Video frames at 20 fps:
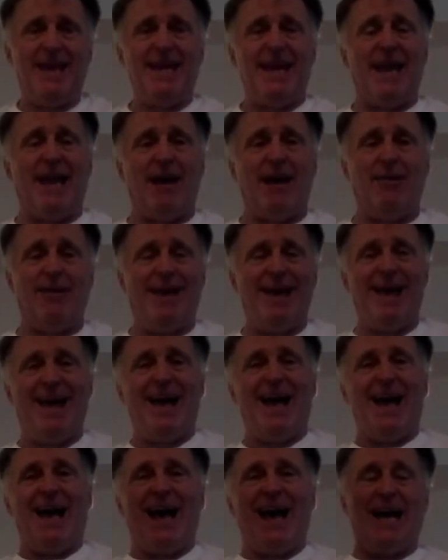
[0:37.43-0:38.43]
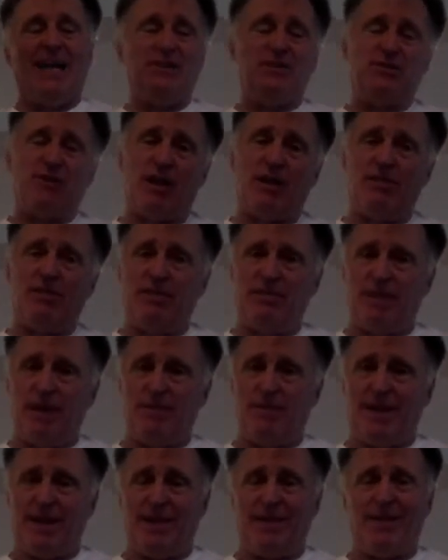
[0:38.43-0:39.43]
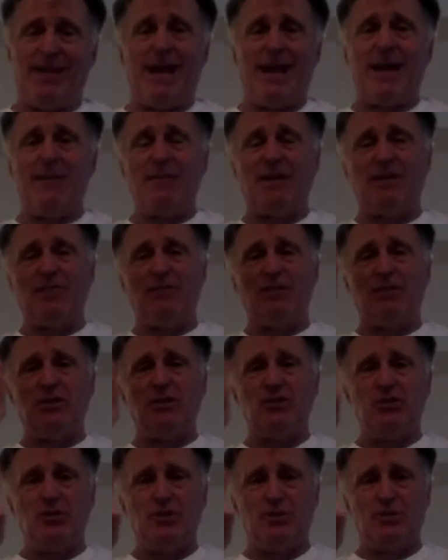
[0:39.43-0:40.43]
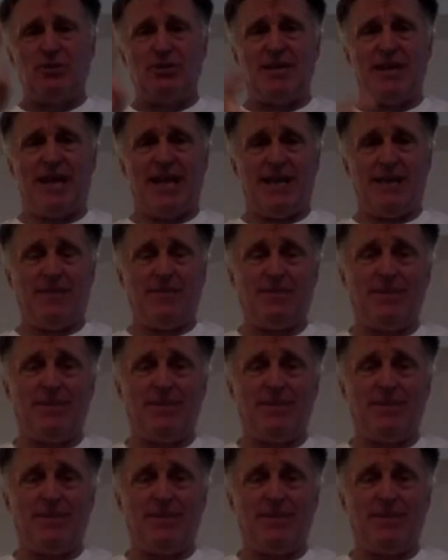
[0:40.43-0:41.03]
Now, you saw the thumbnail. I'm giving you two today.